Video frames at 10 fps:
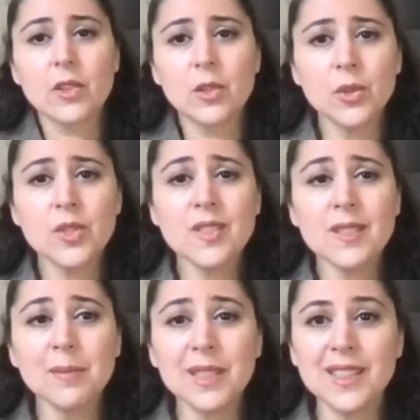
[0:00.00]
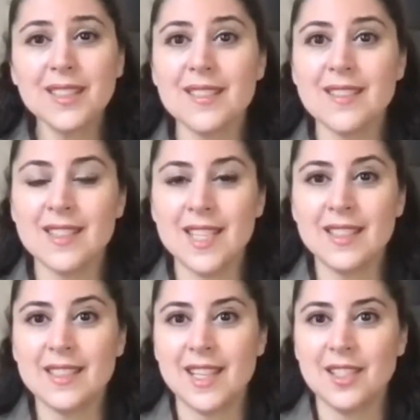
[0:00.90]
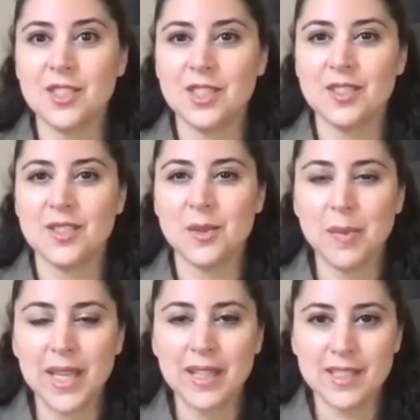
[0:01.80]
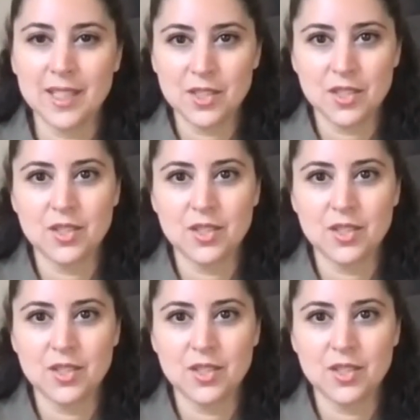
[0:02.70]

Or is it something like sustained attention? So paying attention